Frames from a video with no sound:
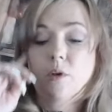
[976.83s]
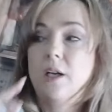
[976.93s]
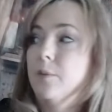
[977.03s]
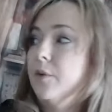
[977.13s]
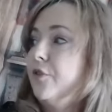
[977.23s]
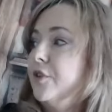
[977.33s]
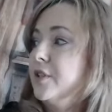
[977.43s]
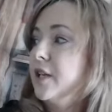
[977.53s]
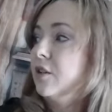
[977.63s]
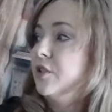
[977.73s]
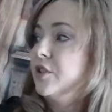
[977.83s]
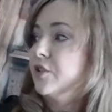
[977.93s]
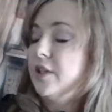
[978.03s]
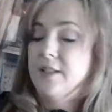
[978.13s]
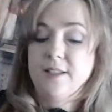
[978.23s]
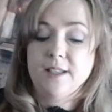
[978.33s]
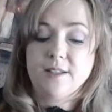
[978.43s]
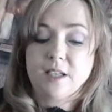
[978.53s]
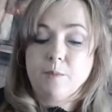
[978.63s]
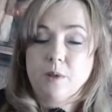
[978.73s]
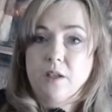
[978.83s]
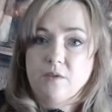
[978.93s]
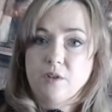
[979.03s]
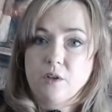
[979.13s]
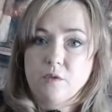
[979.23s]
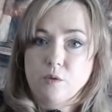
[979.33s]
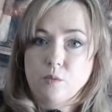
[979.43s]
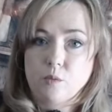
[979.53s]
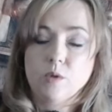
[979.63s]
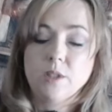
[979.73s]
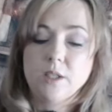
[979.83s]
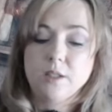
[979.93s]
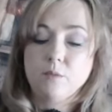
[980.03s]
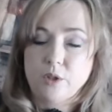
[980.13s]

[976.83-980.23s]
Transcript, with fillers: Um, the first cut on the screen says deeply involved or water.